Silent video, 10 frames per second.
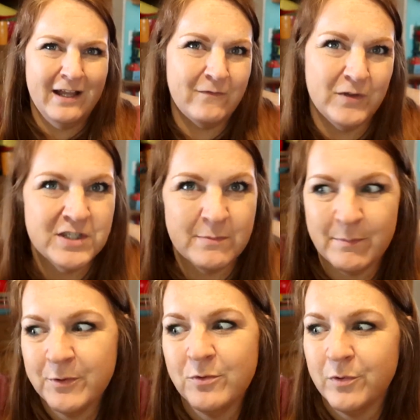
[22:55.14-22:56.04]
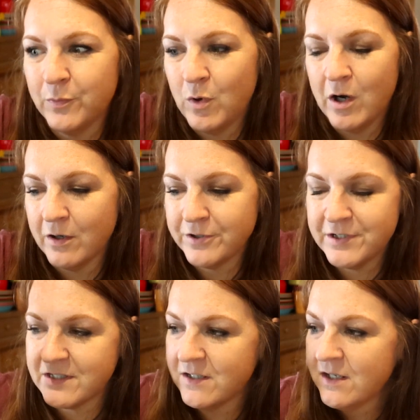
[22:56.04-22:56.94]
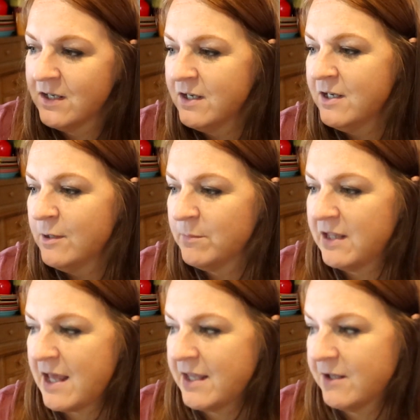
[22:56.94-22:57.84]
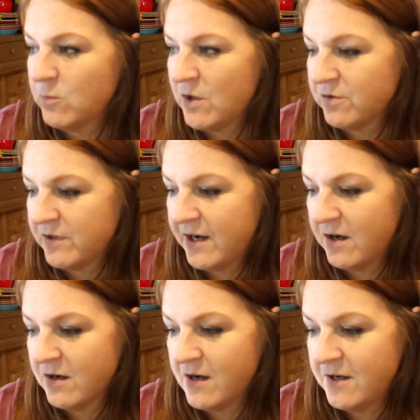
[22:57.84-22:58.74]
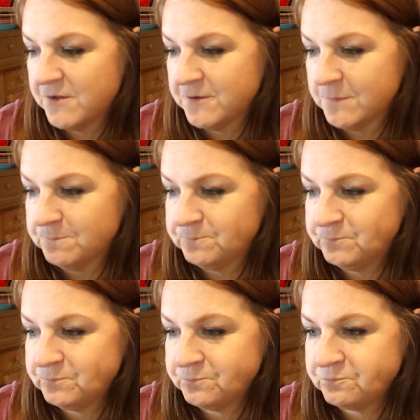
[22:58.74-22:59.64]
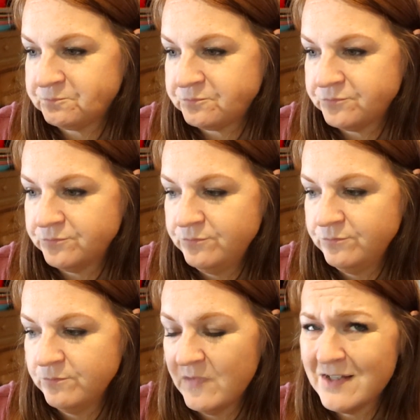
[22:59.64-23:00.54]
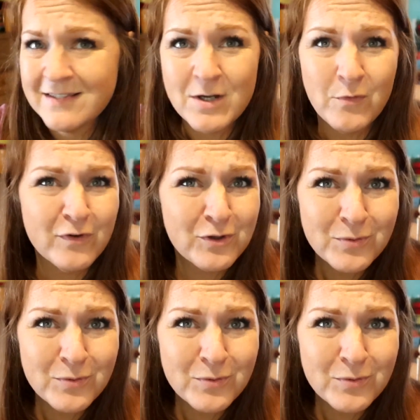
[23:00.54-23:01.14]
like fills up a pool with water just to play in while they're there. Um, so for